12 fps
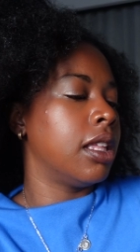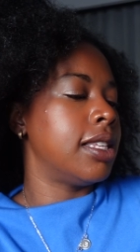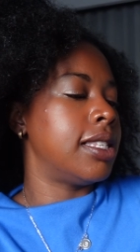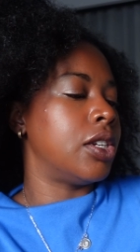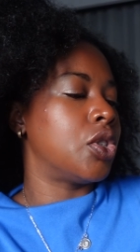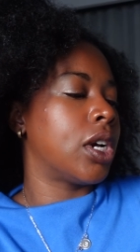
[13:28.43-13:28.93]

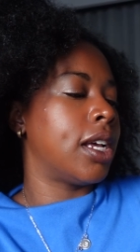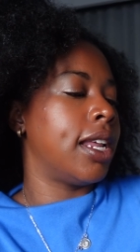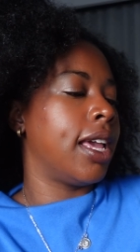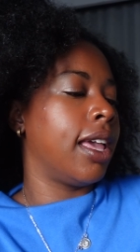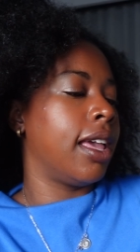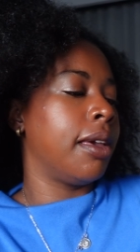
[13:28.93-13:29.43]
Centre
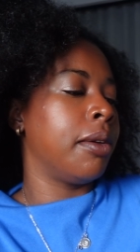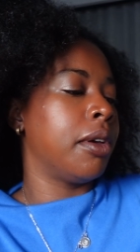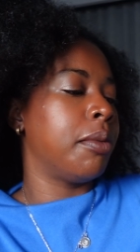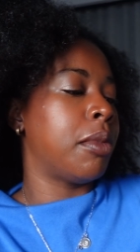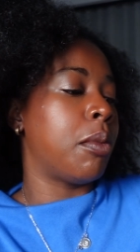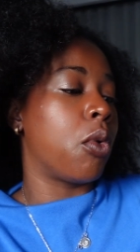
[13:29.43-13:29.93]
de
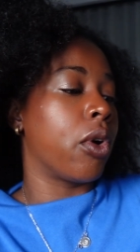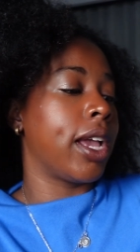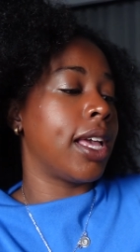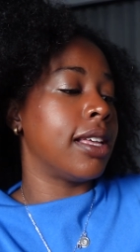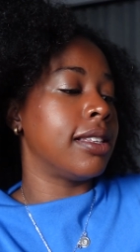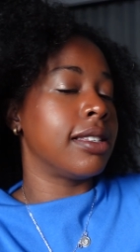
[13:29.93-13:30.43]

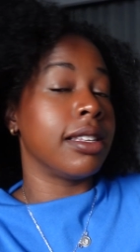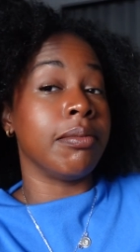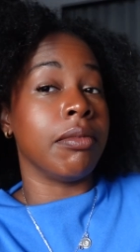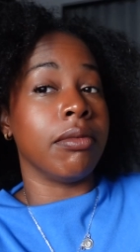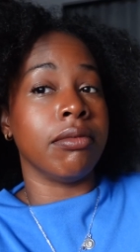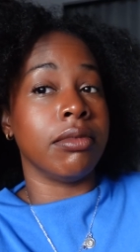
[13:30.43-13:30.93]
Memorias.
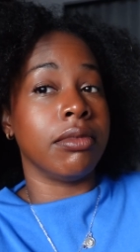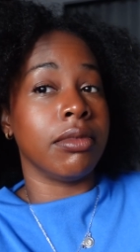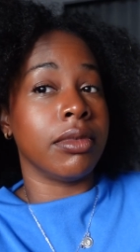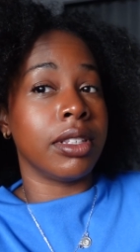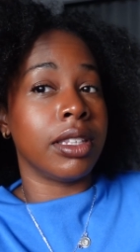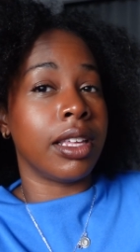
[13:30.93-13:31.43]

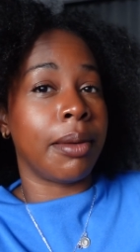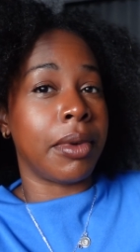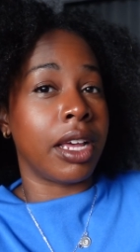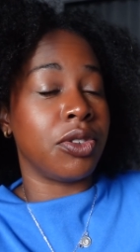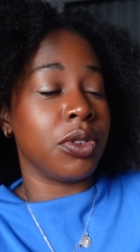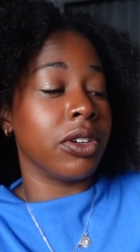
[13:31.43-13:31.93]
I'm
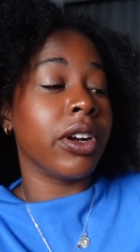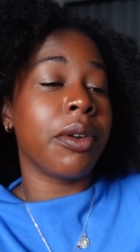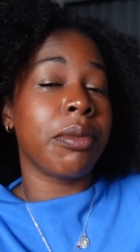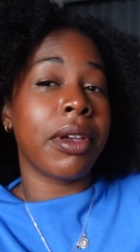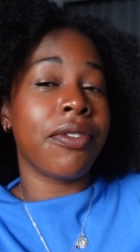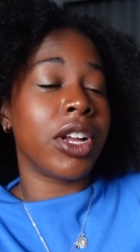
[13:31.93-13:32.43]
not doing great
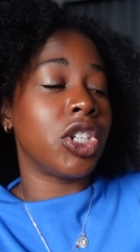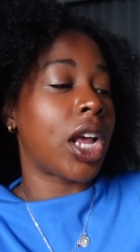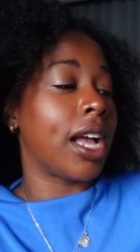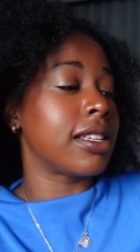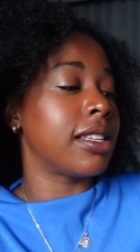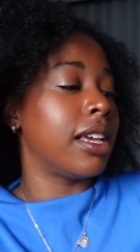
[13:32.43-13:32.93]
with my French
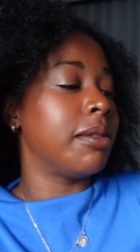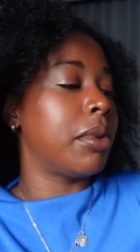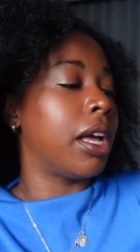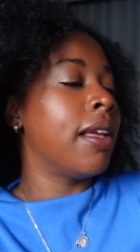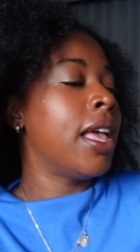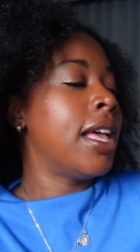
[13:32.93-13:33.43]
accent,
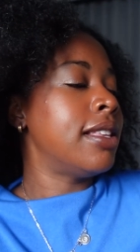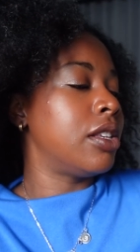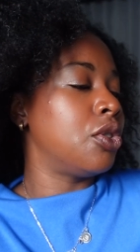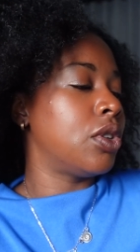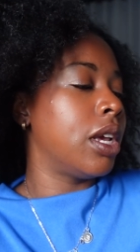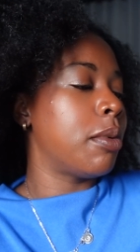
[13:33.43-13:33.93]
but
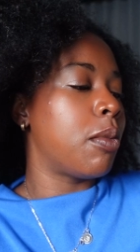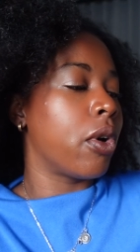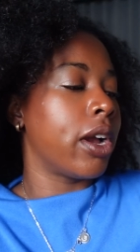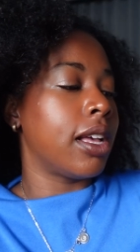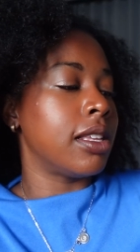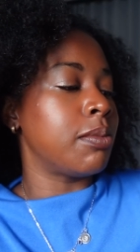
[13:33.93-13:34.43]
Centre de
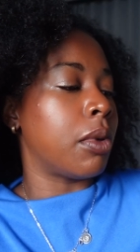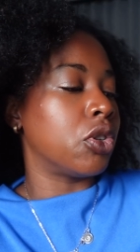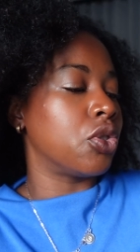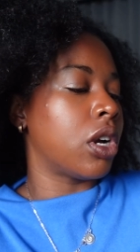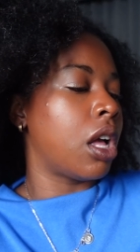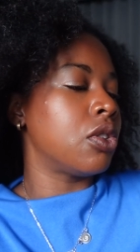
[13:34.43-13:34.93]
Memorias,
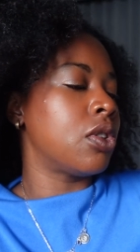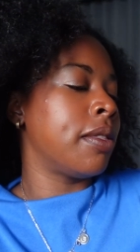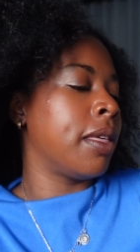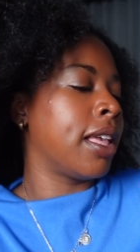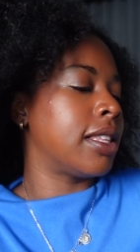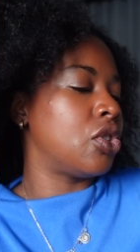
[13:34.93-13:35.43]
Montreal. So I
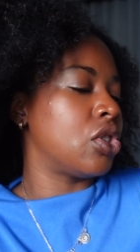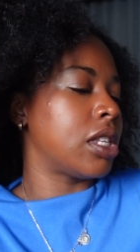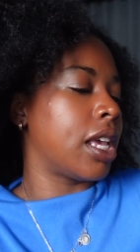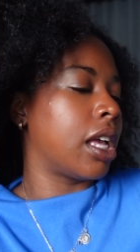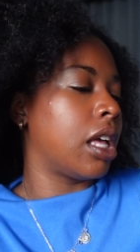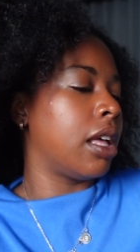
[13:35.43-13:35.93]
think it's just
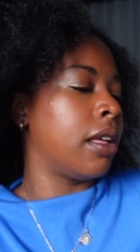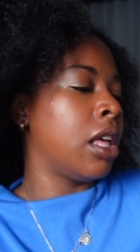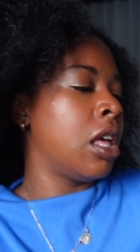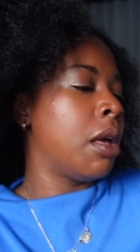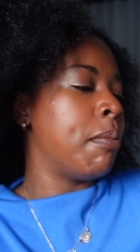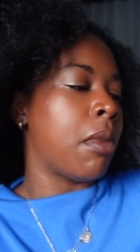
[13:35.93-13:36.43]
like a
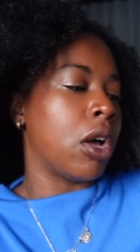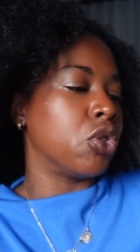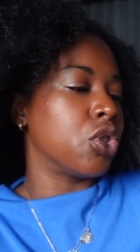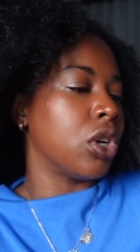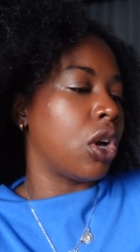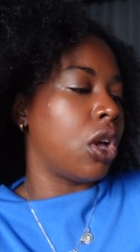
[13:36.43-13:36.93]

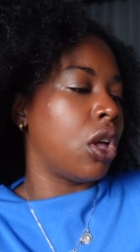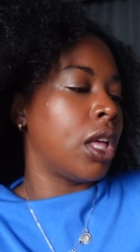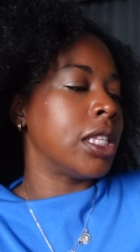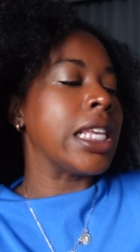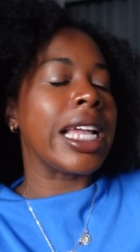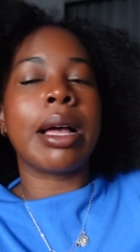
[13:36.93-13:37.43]
Montreal.
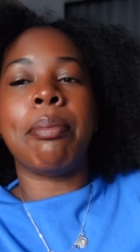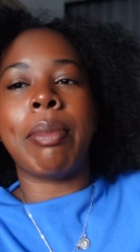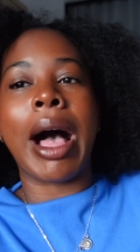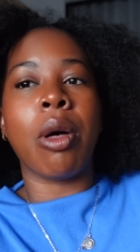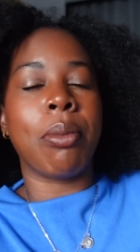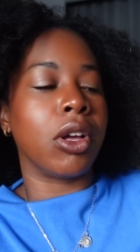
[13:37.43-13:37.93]
It's like
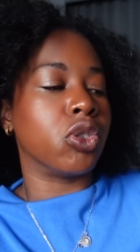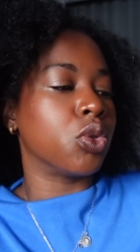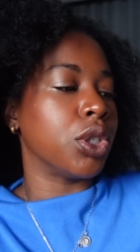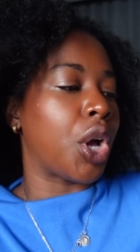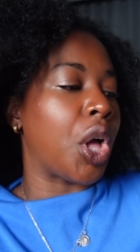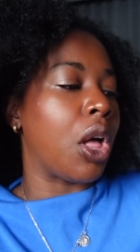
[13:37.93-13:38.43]
about
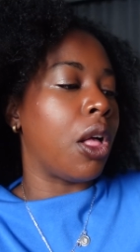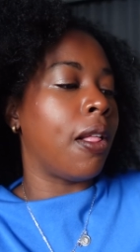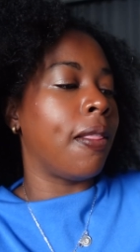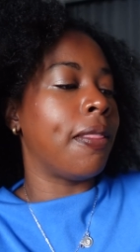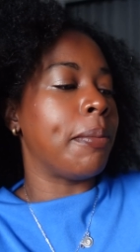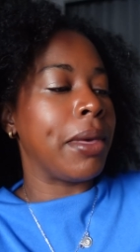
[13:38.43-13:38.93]

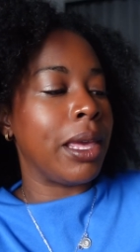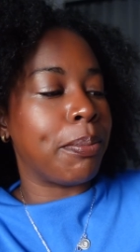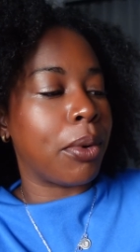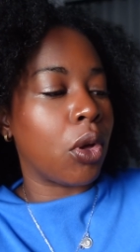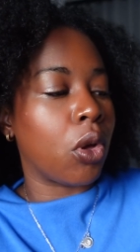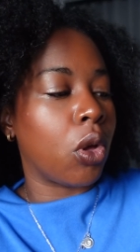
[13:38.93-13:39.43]
Montreal, the
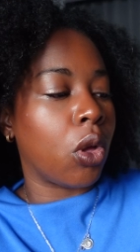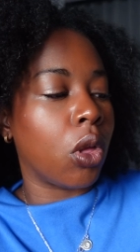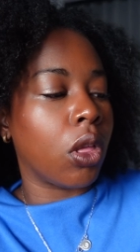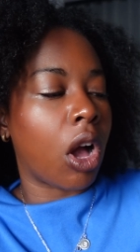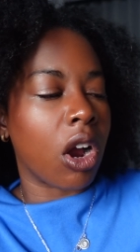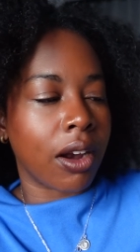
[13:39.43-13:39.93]

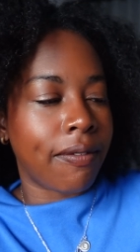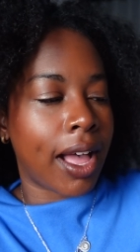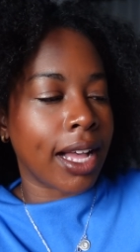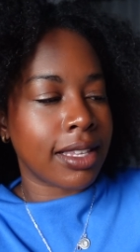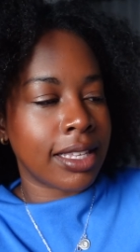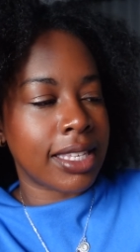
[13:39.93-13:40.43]
people,
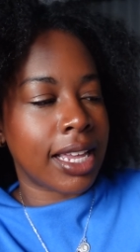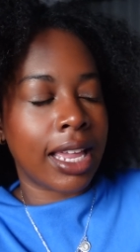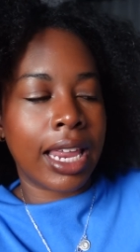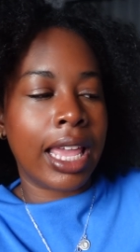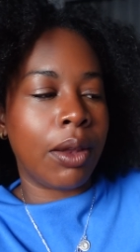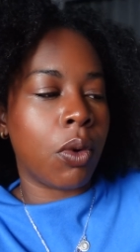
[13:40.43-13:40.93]
artifacts. It's like
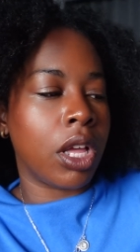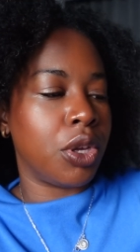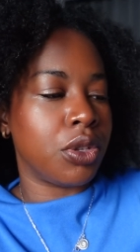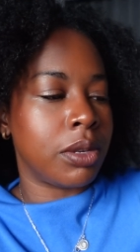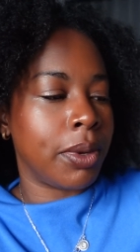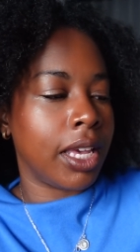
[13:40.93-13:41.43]
in what
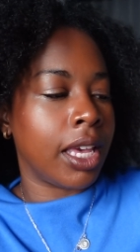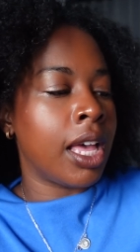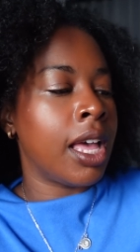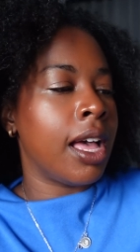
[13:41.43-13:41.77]
used to be